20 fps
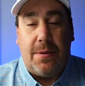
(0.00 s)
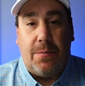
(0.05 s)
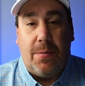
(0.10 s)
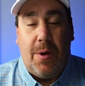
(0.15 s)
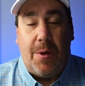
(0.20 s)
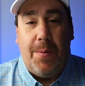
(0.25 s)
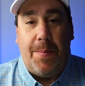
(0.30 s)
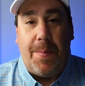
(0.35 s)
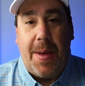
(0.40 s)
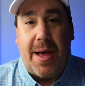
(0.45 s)

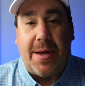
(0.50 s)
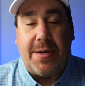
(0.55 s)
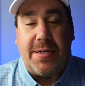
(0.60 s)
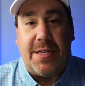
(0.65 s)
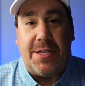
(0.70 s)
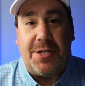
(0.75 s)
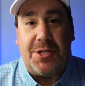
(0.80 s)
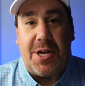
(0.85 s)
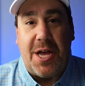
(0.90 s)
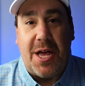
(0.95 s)
Welcome back
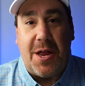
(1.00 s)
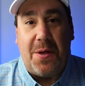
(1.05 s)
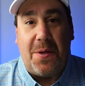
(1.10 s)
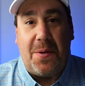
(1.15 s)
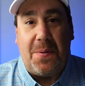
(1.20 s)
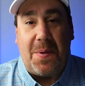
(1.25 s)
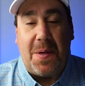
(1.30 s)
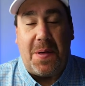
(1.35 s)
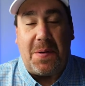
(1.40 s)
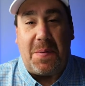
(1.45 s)
to the
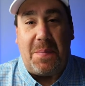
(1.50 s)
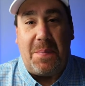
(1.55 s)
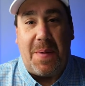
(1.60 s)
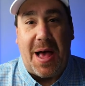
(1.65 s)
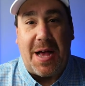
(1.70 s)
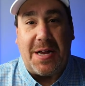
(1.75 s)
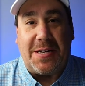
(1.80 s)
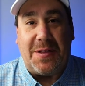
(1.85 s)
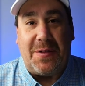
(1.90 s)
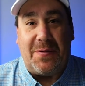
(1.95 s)
channel, welcome
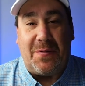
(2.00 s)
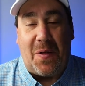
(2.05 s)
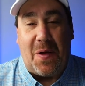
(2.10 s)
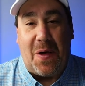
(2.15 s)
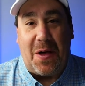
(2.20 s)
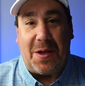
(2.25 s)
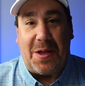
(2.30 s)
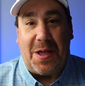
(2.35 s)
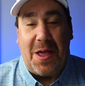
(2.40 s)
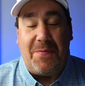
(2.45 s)
back to the
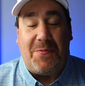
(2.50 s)
vlog.